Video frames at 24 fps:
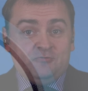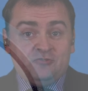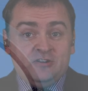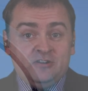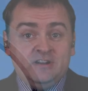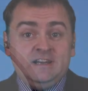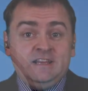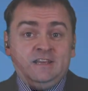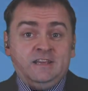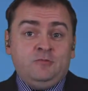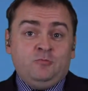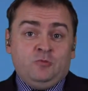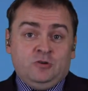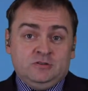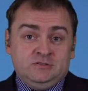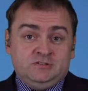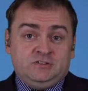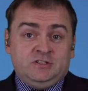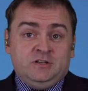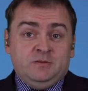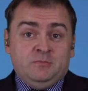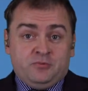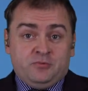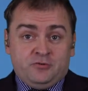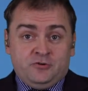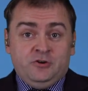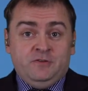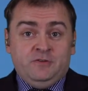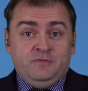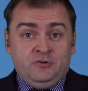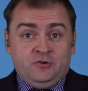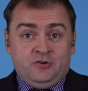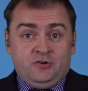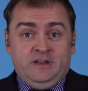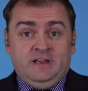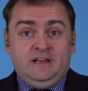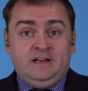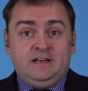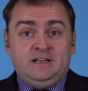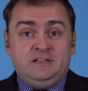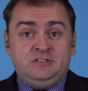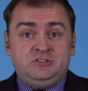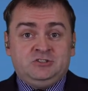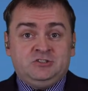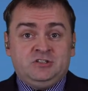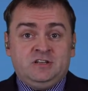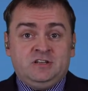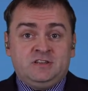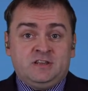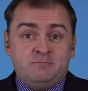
really want to improve your English,